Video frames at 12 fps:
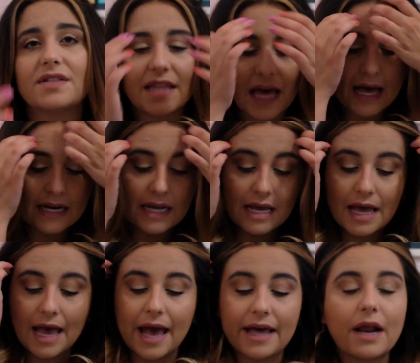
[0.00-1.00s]
to that,
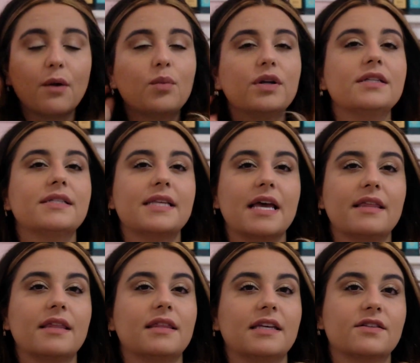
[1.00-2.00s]
and I wouldn't say
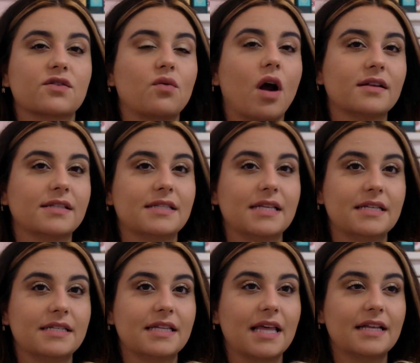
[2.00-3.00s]
that this crosses
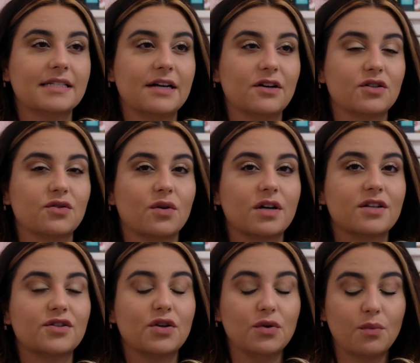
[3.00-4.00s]
into that territory,
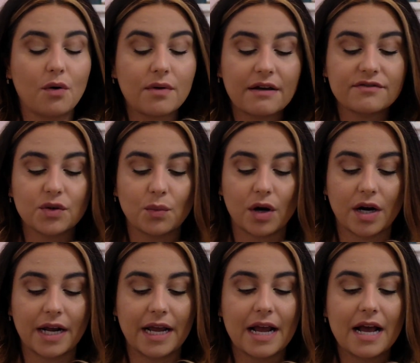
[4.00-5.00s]
so you won't have to
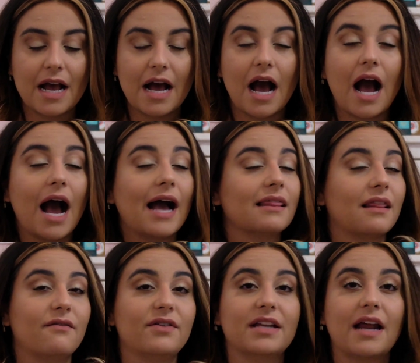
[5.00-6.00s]
worry. I
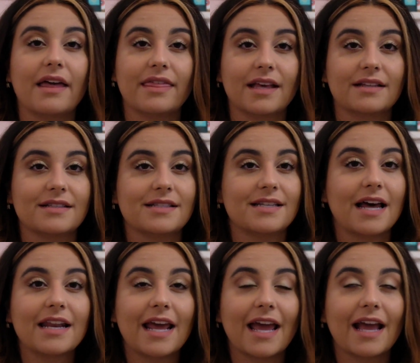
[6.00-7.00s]
love it. I think it's
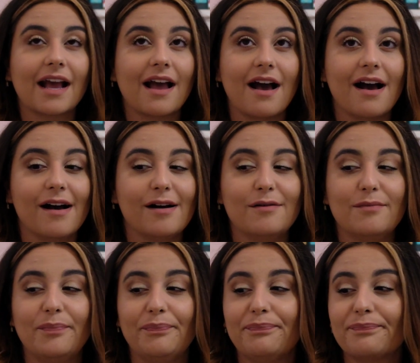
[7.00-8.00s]
stunning.
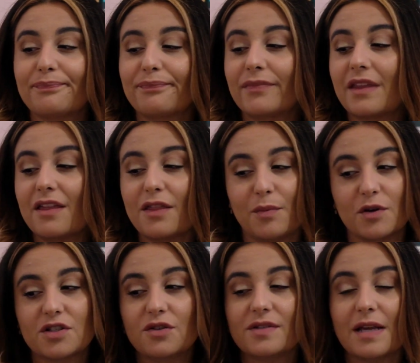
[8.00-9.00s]
The
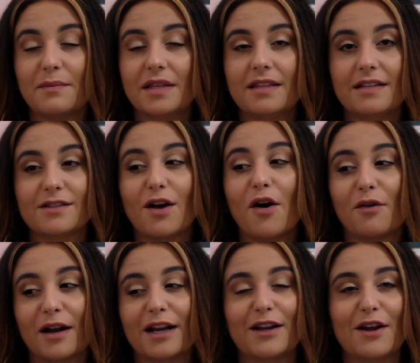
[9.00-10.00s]
person who sent me these
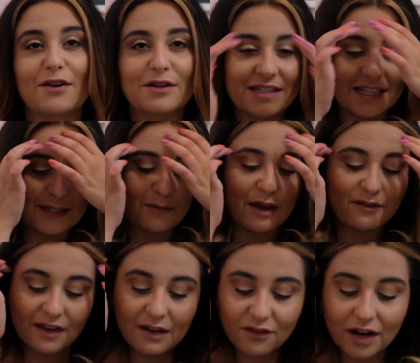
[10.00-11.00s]
already knows it's my
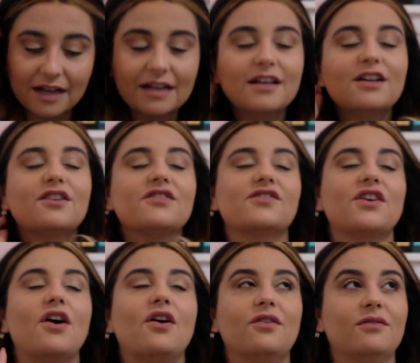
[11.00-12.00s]
favorite,
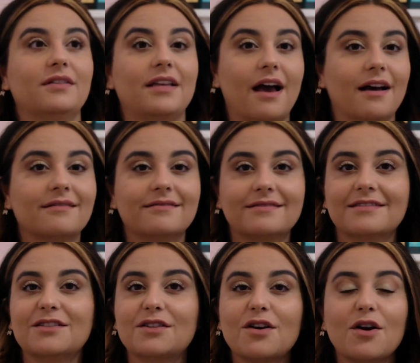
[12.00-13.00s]
so yeah,
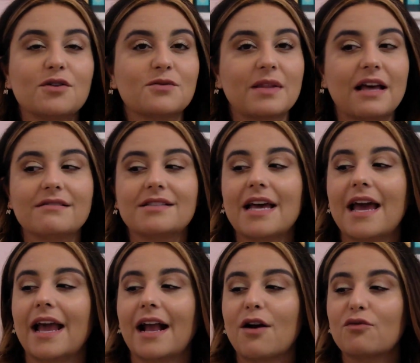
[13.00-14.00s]
goes without
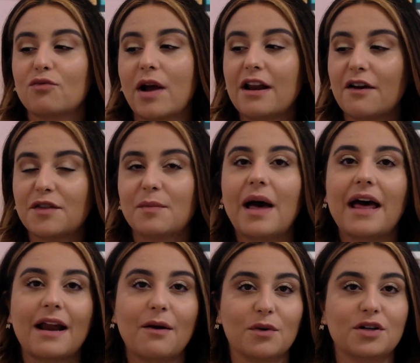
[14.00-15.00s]
saying right off the
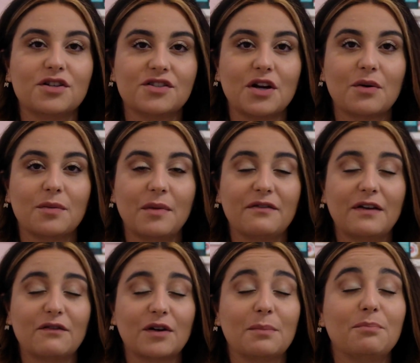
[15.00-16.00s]
bat I wanted to start with my
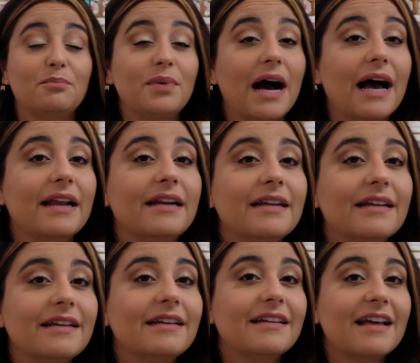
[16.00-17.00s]
favorite, but
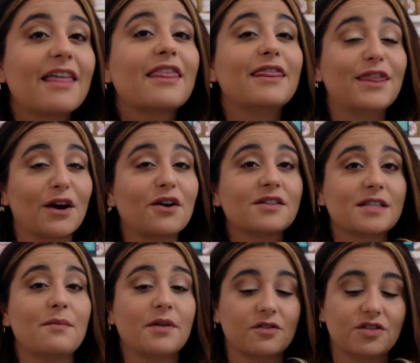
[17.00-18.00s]
there are
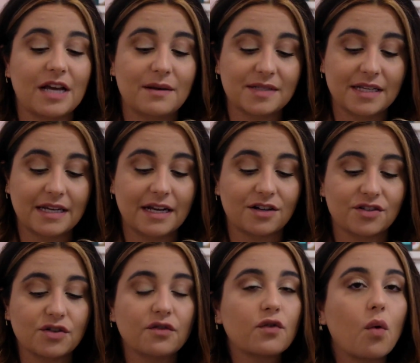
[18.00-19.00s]
some other gems in here.
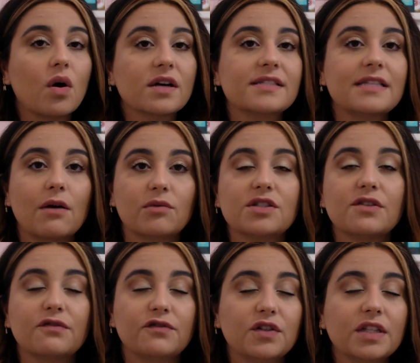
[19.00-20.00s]
So of course that one's
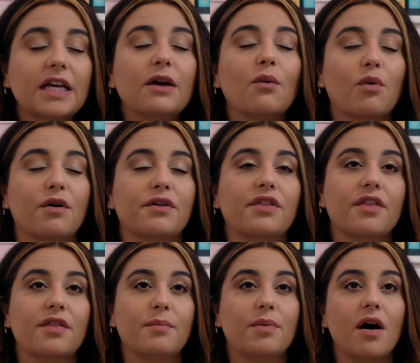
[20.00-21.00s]
fully worth
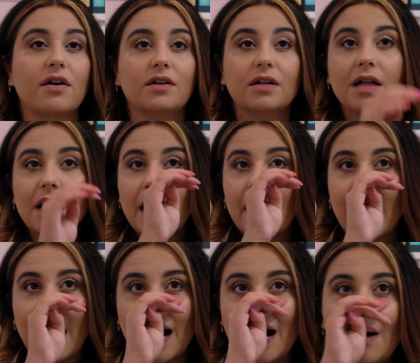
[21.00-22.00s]
the bottle.
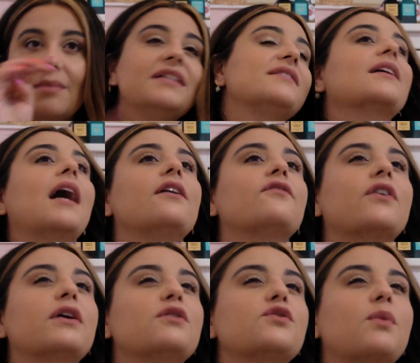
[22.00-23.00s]
It's the kind of
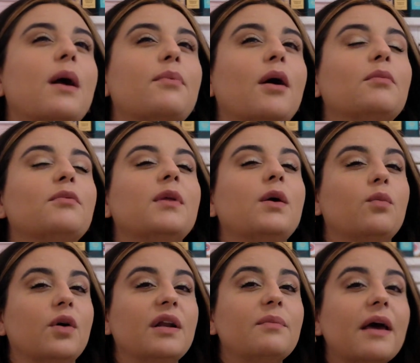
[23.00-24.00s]
fragrance where I probably
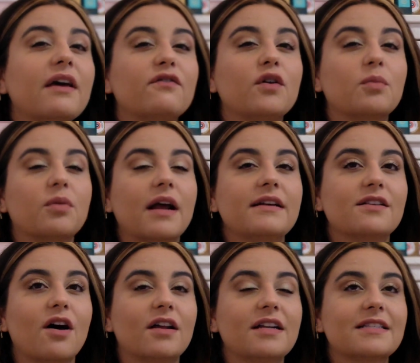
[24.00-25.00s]
would pay full price
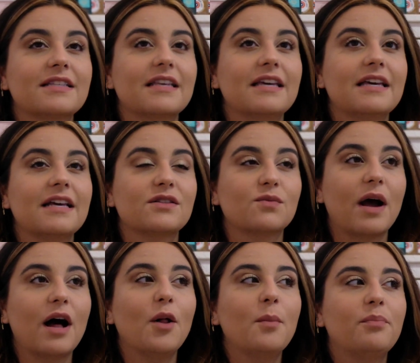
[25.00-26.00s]
honestly as
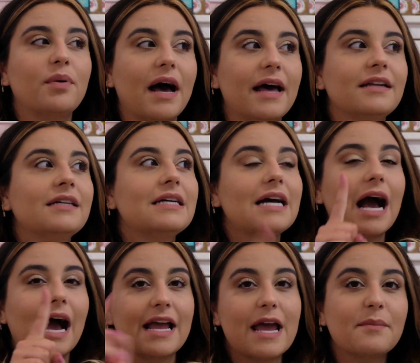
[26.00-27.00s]
well, but
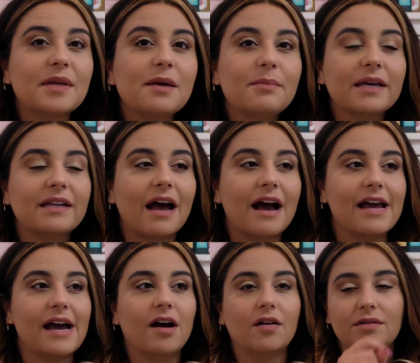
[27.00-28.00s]
I am keeping an eye
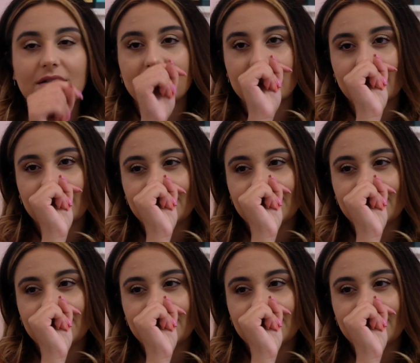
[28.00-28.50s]
out